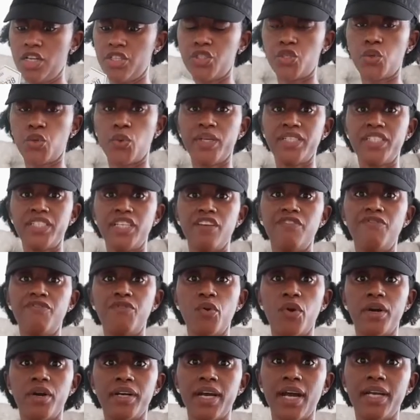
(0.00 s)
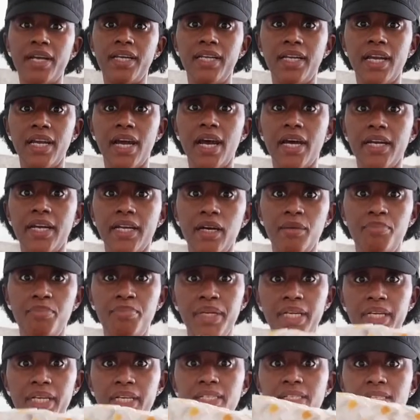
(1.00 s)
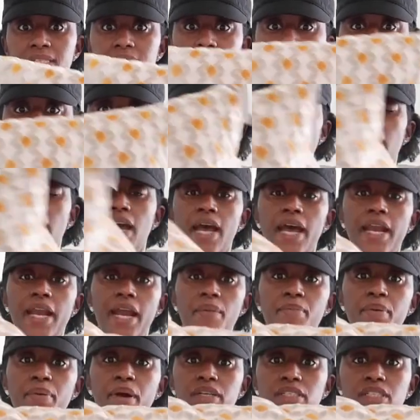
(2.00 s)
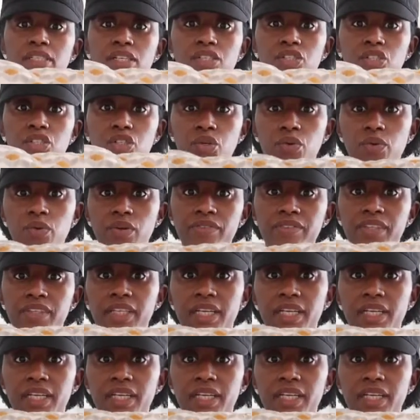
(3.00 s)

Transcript: $24.99 a piece. And I purchased two of